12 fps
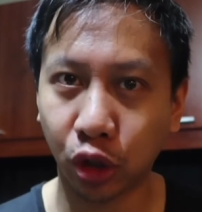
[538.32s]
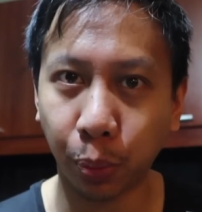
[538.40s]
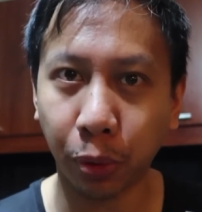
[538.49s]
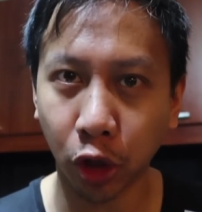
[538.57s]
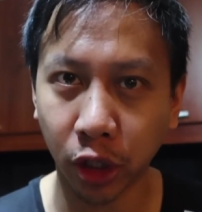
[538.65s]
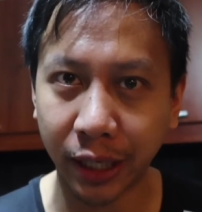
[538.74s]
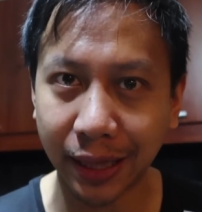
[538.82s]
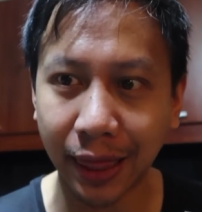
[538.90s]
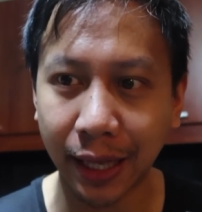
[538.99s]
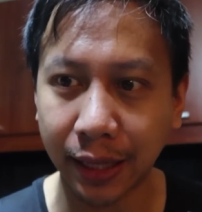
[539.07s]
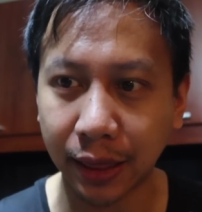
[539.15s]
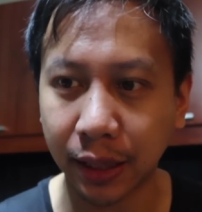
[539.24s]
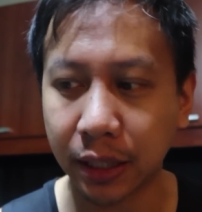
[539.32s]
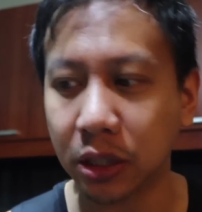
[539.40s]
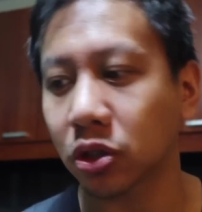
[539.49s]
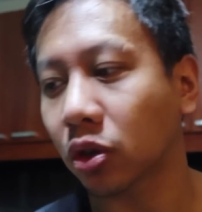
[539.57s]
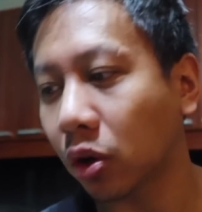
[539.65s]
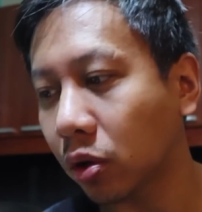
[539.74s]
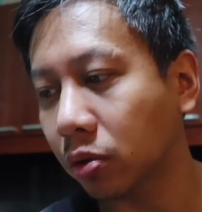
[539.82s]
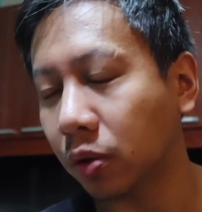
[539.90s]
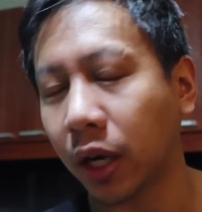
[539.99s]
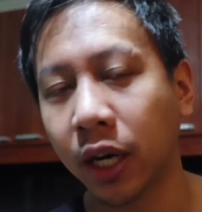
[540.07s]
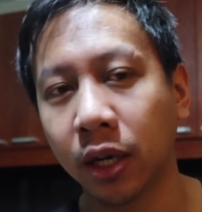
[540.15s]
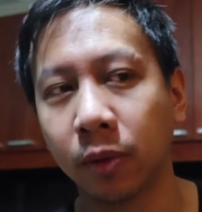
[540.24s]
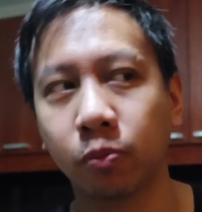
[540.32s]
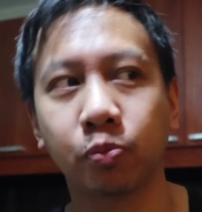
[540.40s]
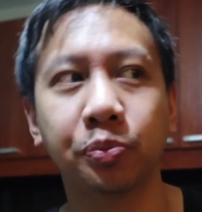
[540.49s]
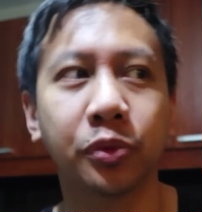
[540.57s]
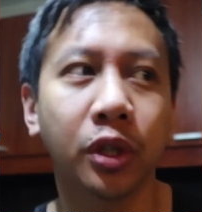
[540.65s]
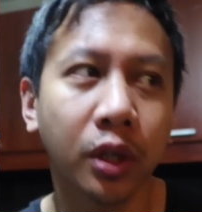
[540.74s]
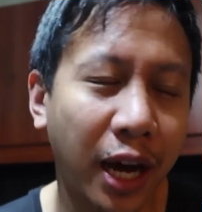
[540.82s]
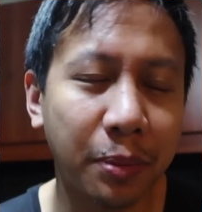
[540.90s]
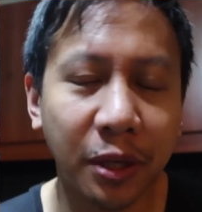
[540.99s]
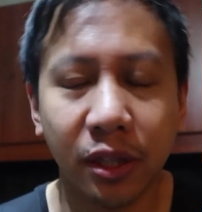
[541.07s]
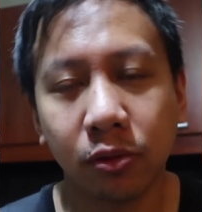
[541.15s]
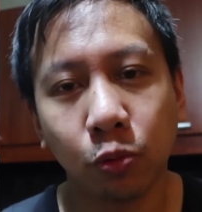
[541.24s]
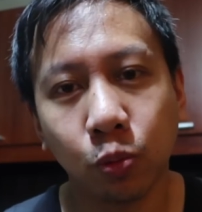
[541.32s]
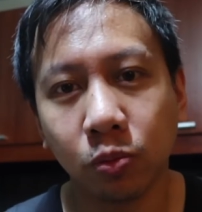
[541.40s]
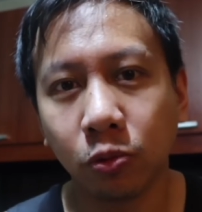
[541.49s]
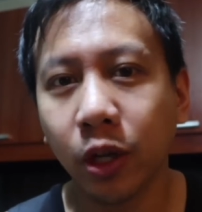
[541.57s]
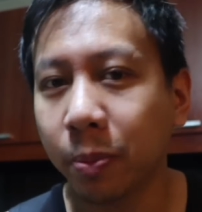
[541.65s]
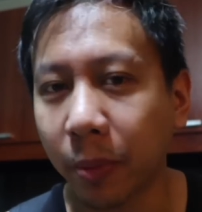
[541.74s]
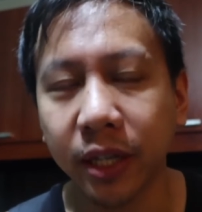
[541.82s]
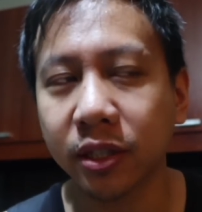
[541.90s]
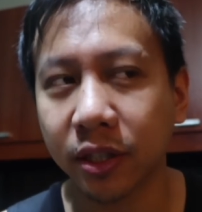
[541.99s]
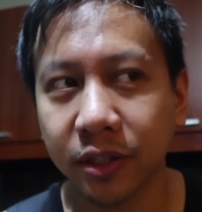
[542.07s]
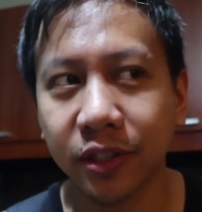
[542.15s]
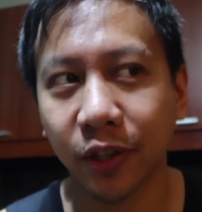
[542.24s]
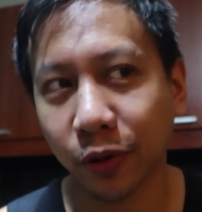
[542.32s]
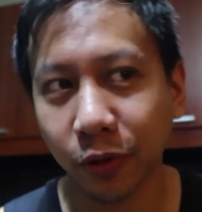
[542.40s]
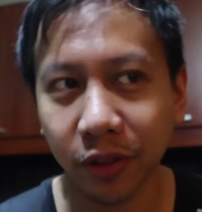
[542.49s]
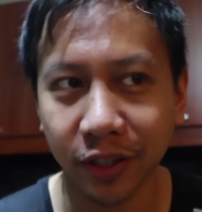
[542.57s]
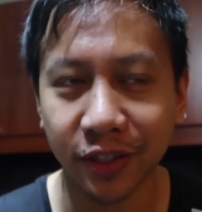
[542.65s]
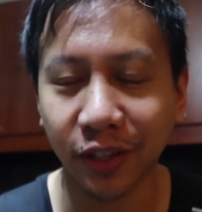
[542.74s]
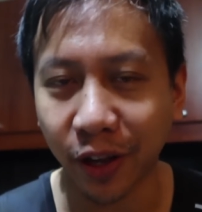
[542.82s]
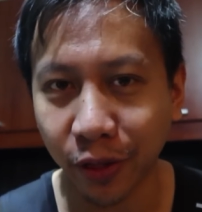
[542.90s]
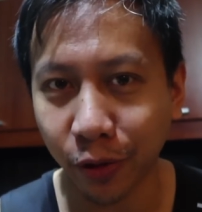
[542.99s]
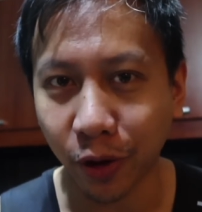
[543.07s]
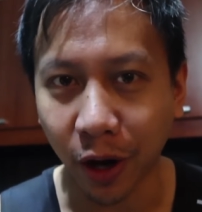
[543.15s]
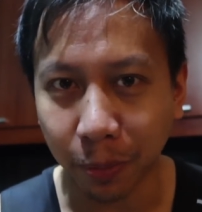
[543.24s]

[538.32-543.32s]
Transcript: To put it lightly. So, I mean, we might consider these other